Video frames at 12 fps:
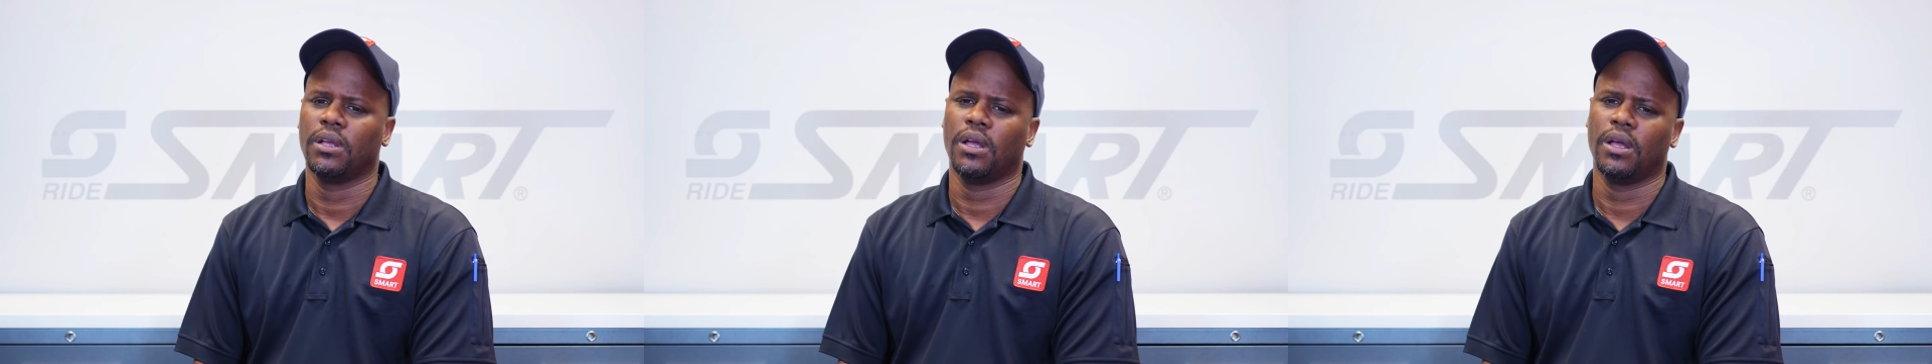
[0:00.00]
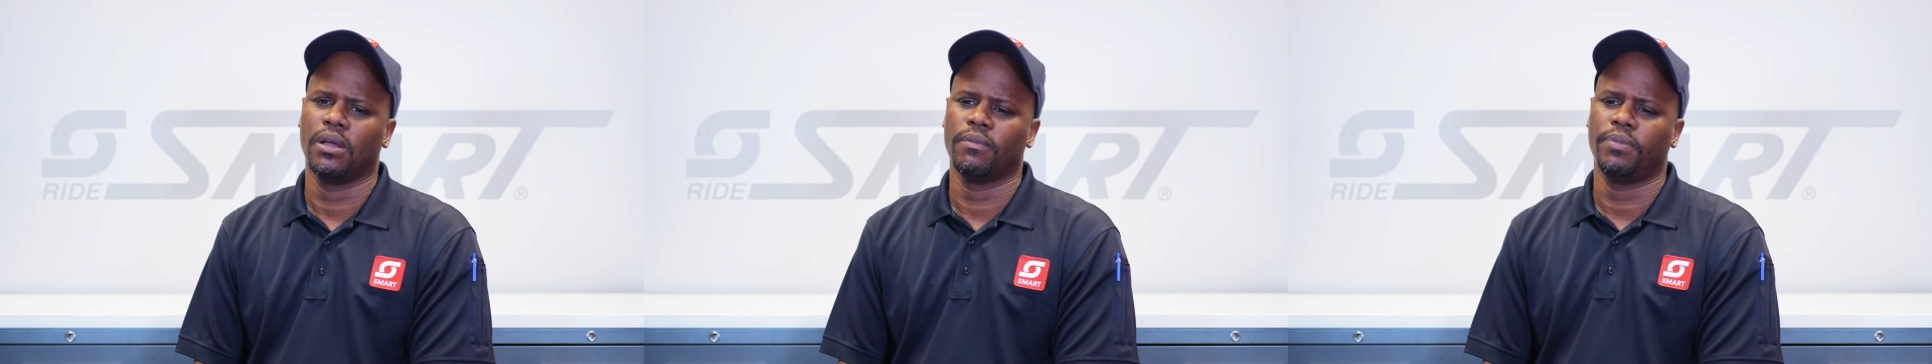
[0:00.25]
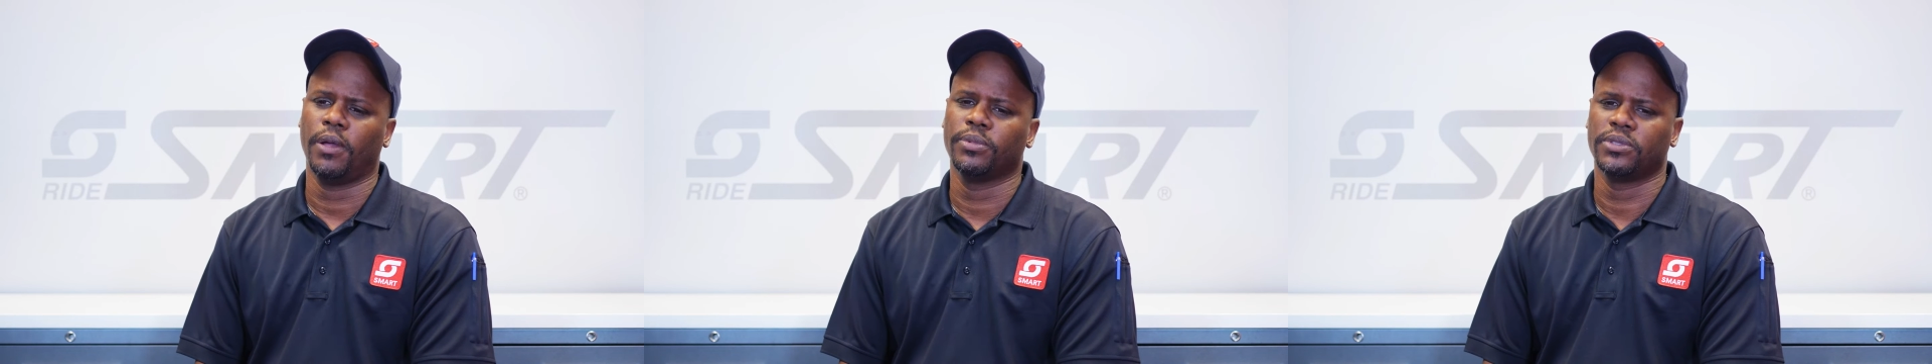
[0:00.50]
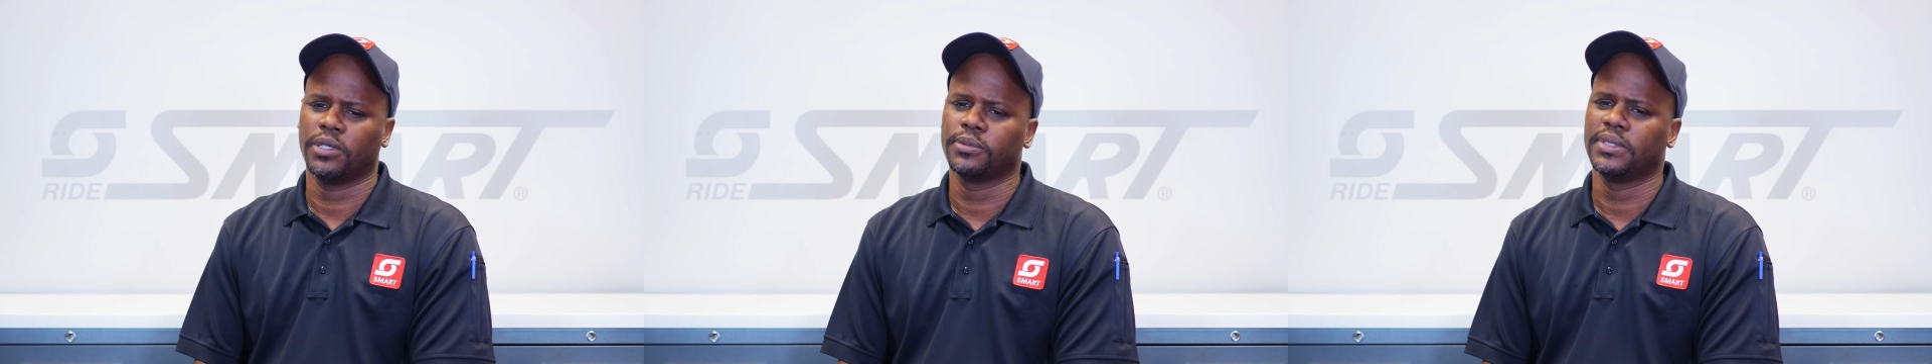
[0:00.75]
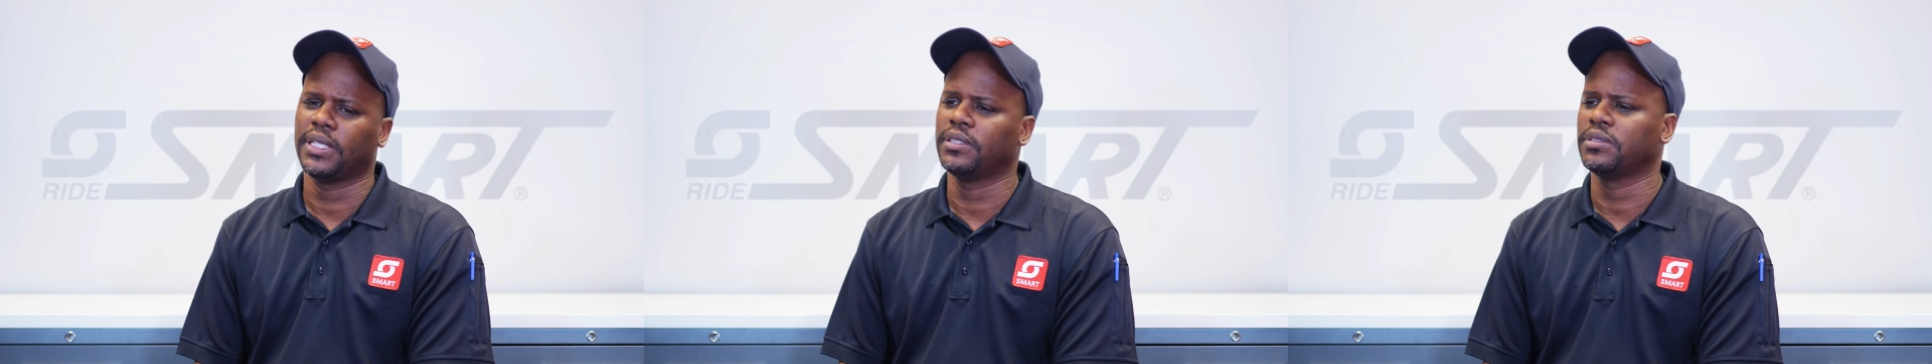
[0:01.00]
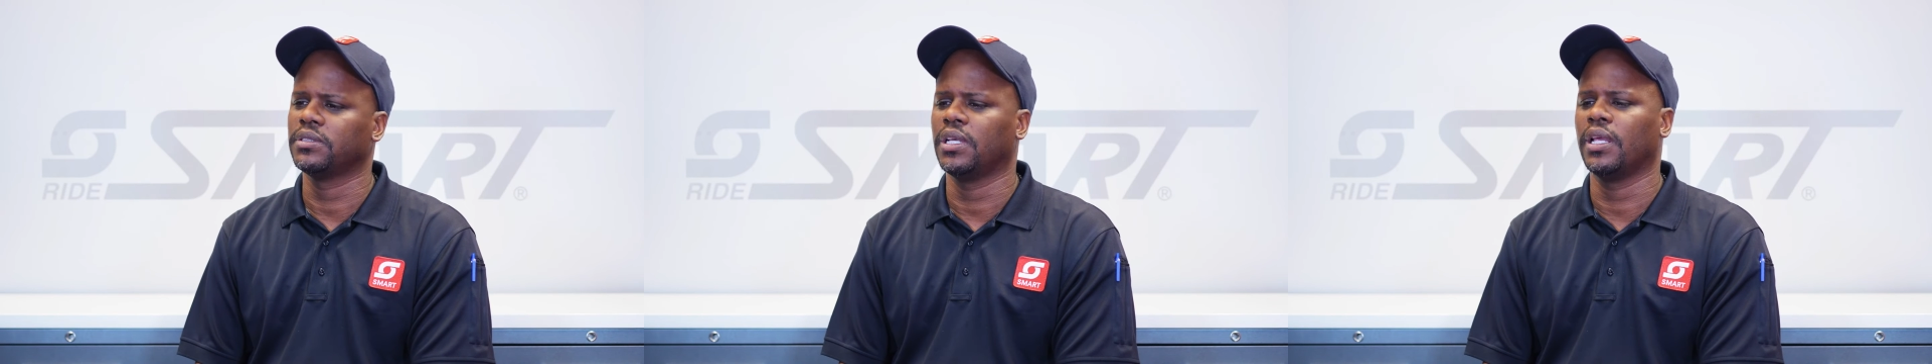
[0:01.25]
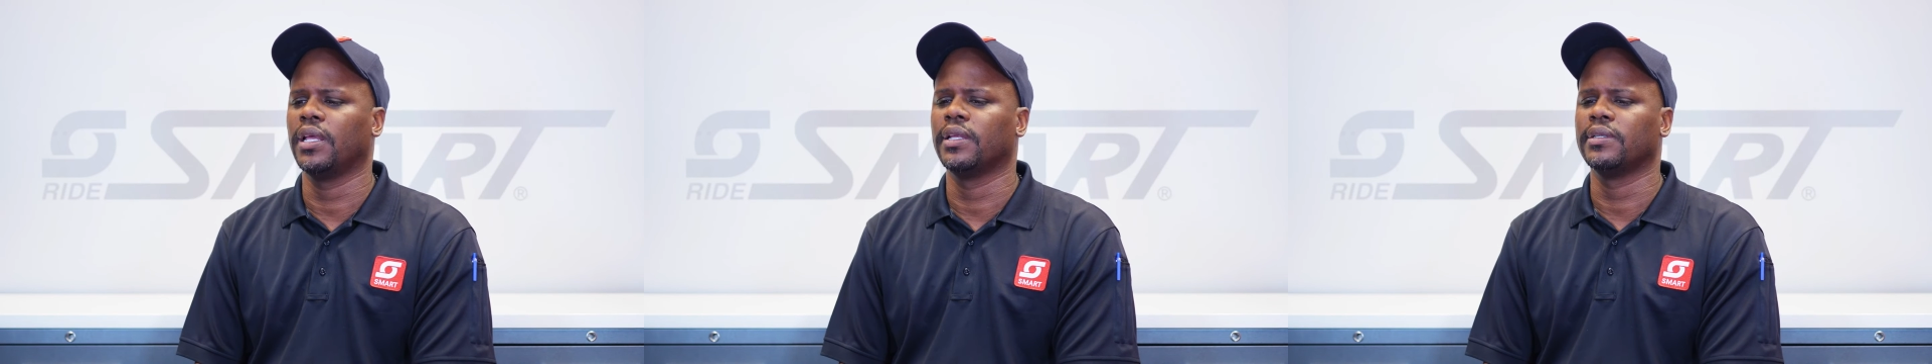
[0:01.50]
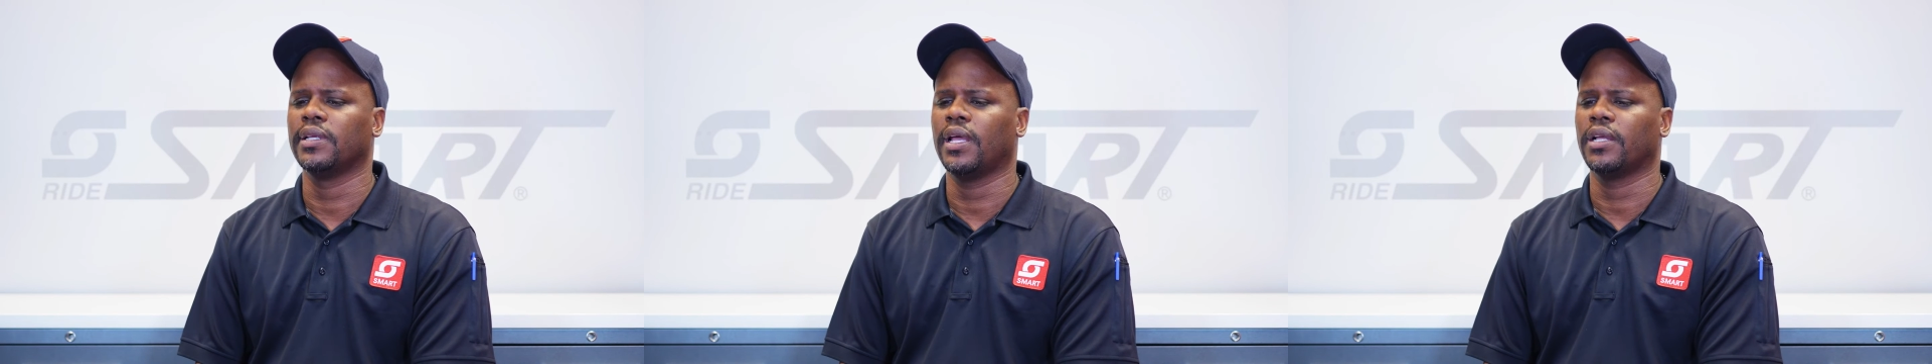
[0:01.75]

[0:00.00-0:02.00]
um, public transportation, and